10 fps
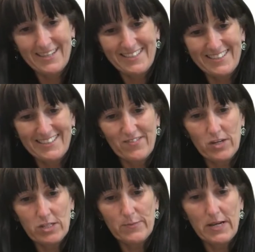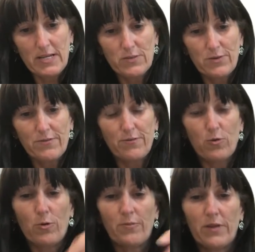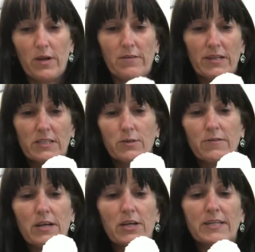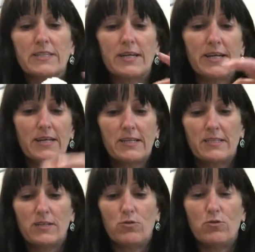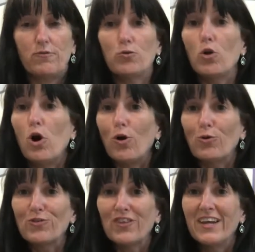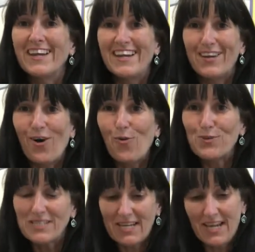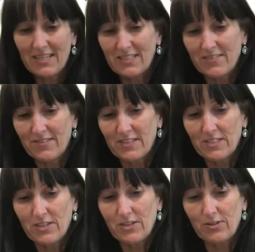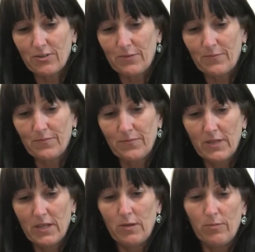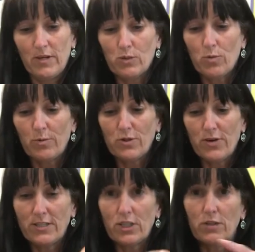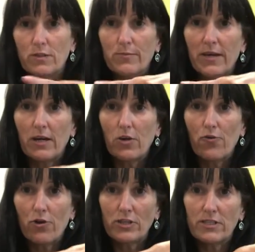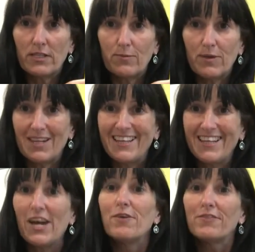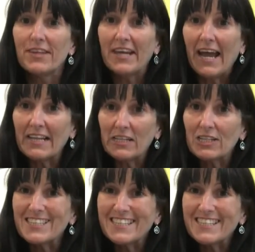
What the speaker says: Because I've lost my last one. 4. All right, so if I look inside, I can see all 4 holes in opposite ends of the circle. Because what we're trying to do is make a cross in the middle for the candle to